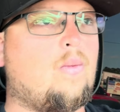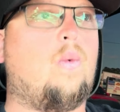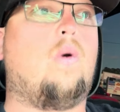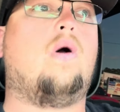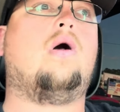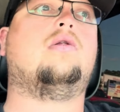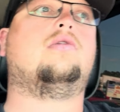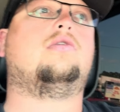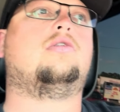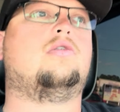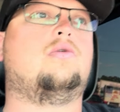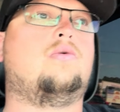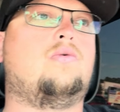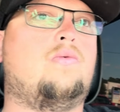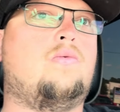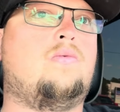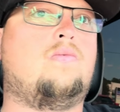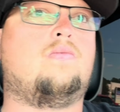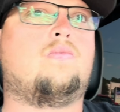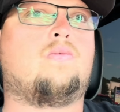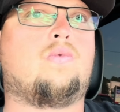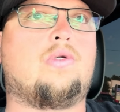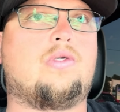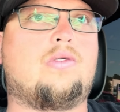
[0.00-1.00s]
want
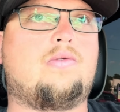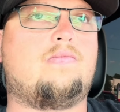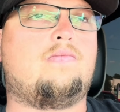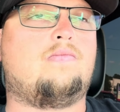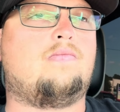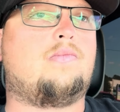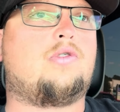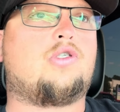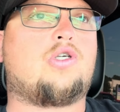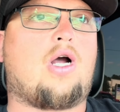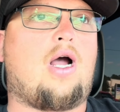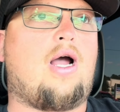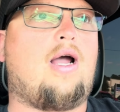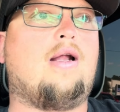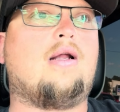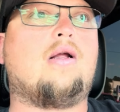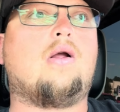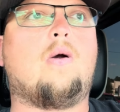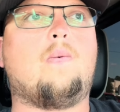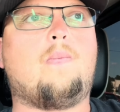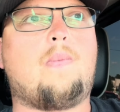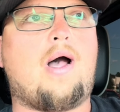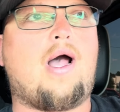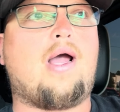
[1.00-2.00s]
to try and
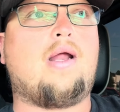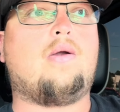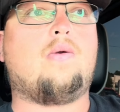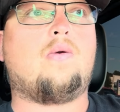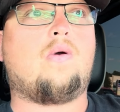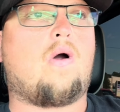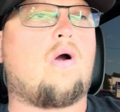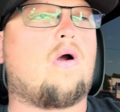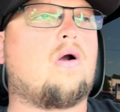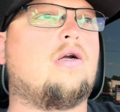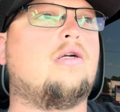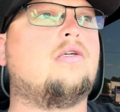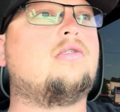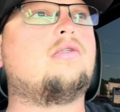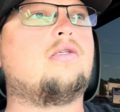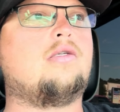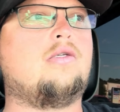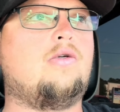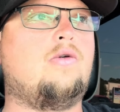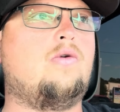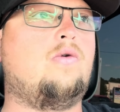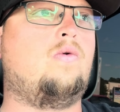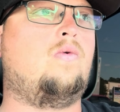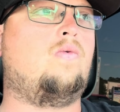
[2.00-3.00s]
go buy a new harness. A
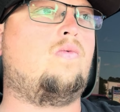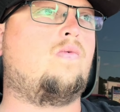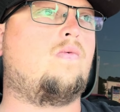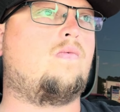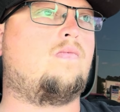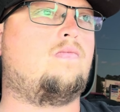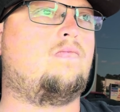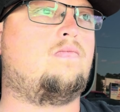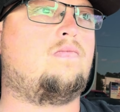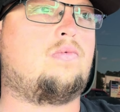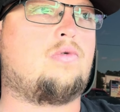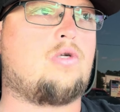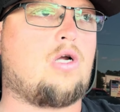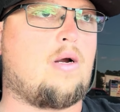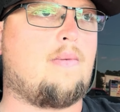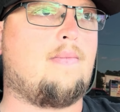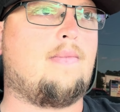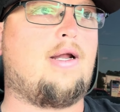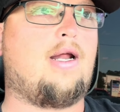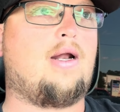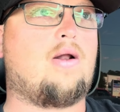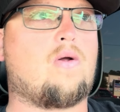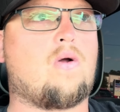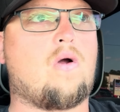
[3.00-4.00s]
new
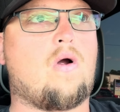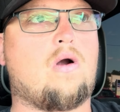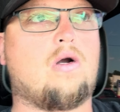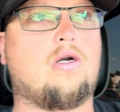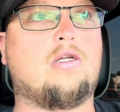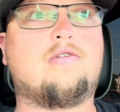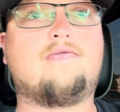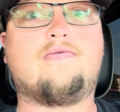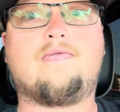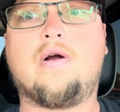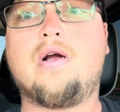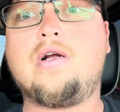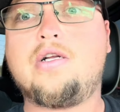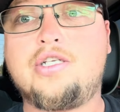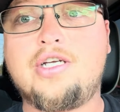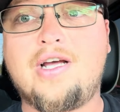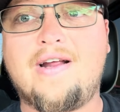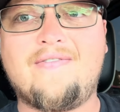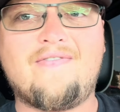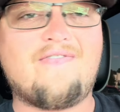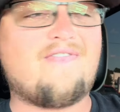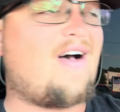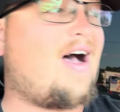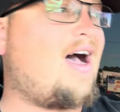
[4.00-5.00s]
Terminator harness for a
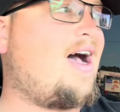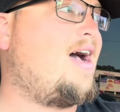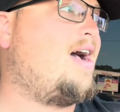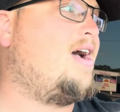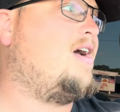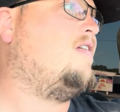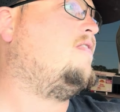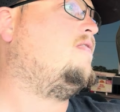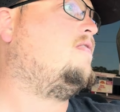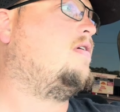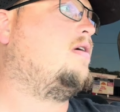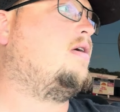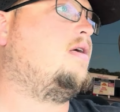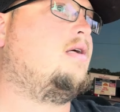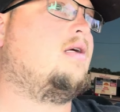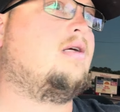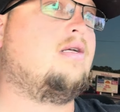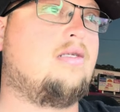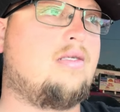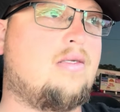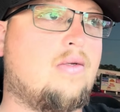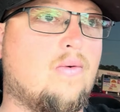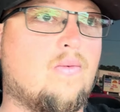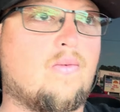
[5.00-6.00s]
Gen 5
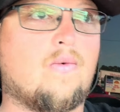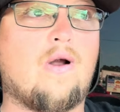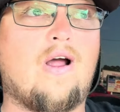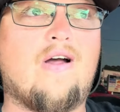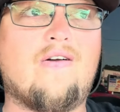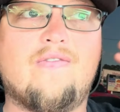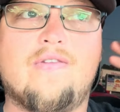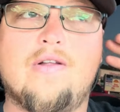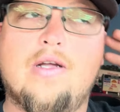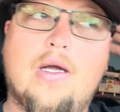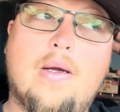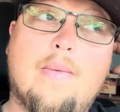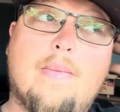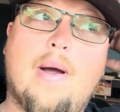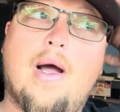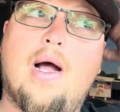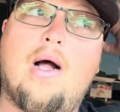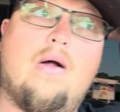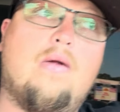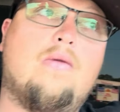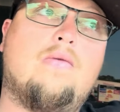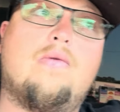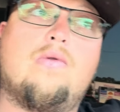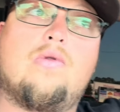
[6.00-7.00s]
is roughly
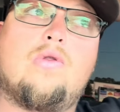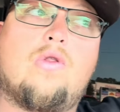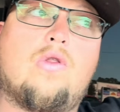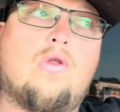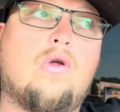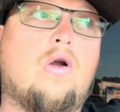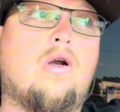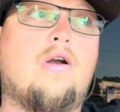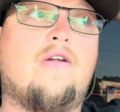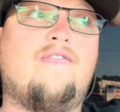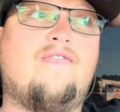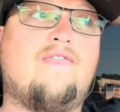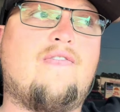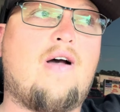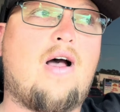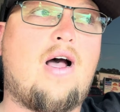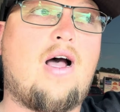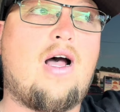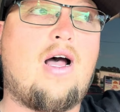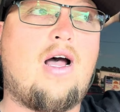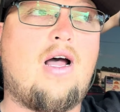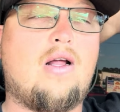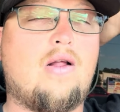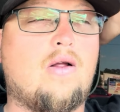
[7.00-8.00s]
about
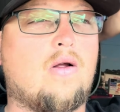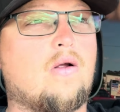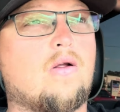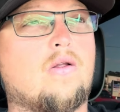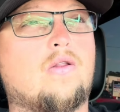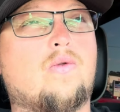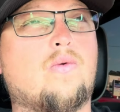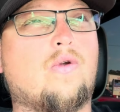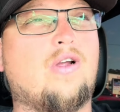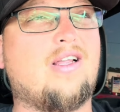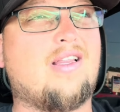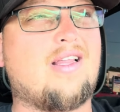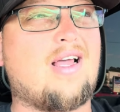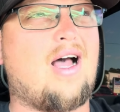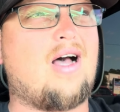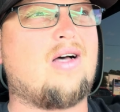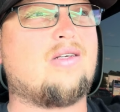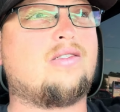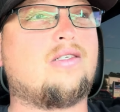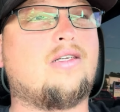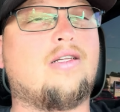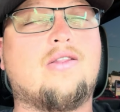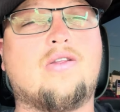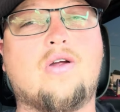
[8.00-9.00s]

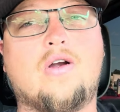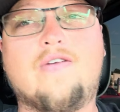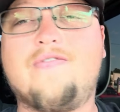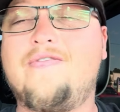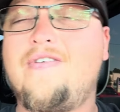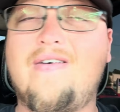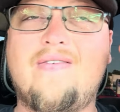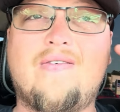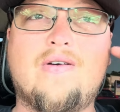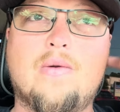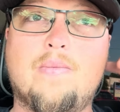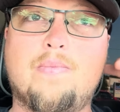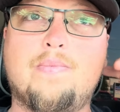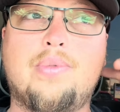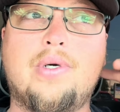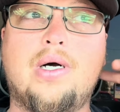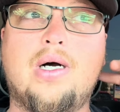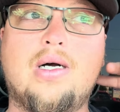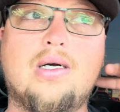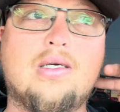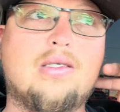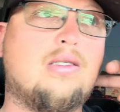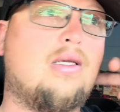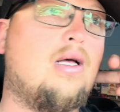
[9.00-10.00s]
$3,000 to
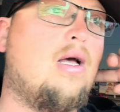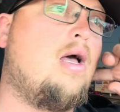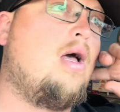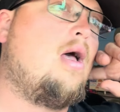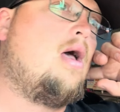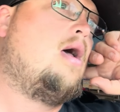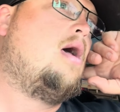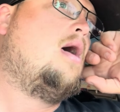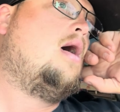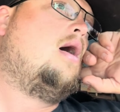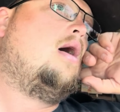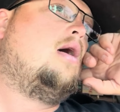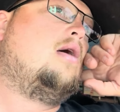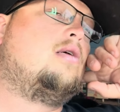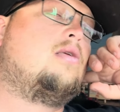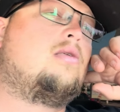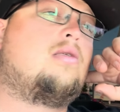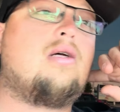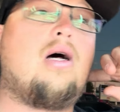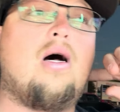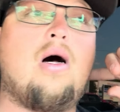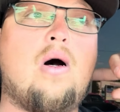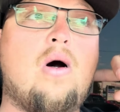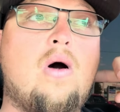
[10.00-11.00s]
$3,500.
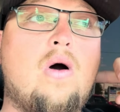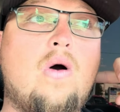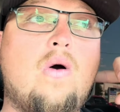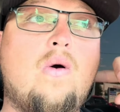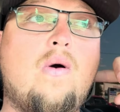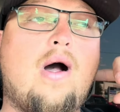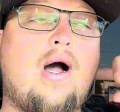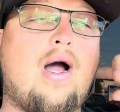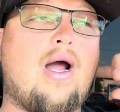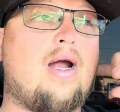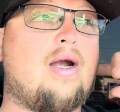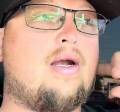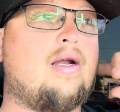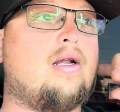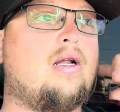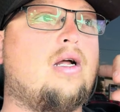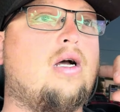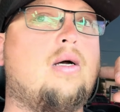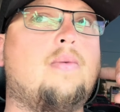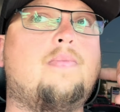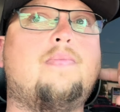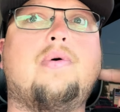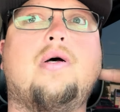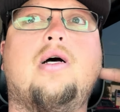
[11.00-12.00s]
So I ended
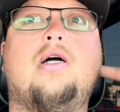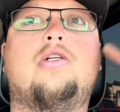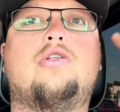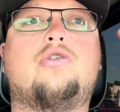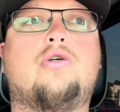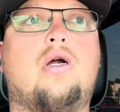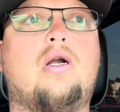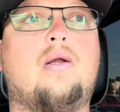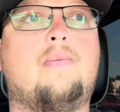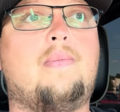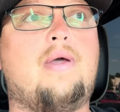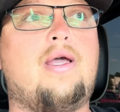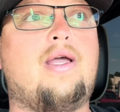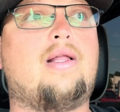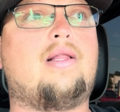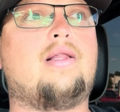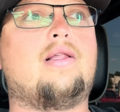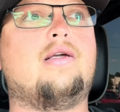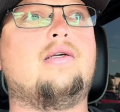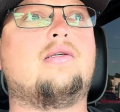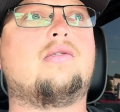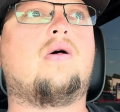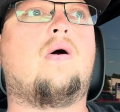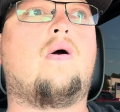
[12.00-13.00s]
up trying to make
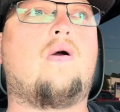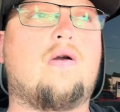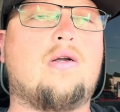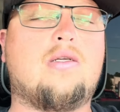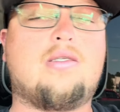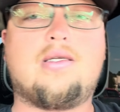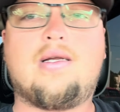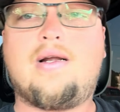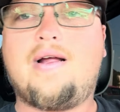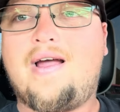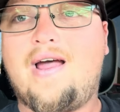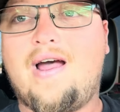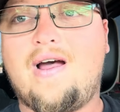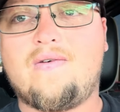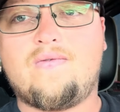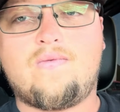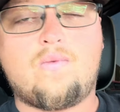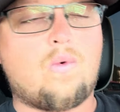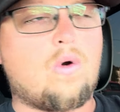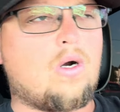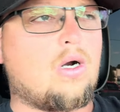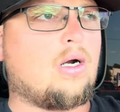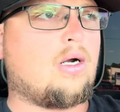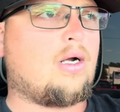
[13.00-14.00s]
this harness that I have
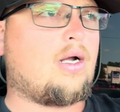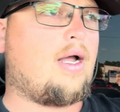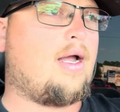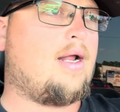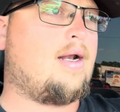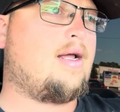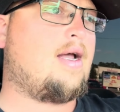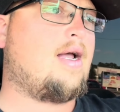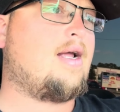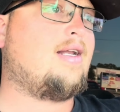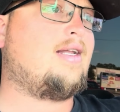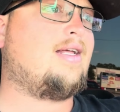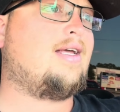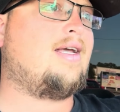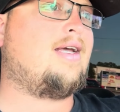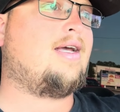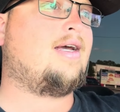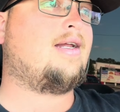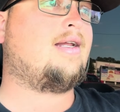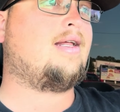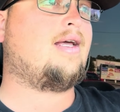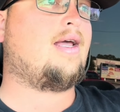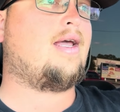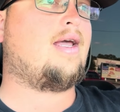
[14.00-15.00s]
work, and I
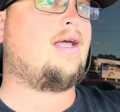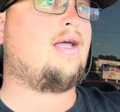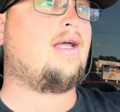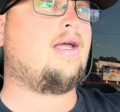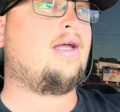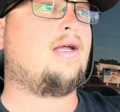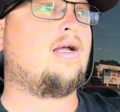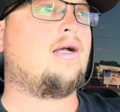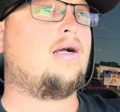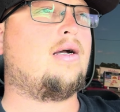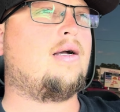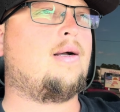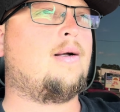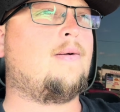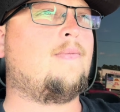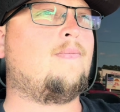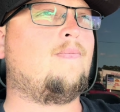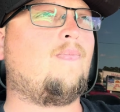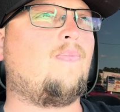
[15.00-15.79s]
did a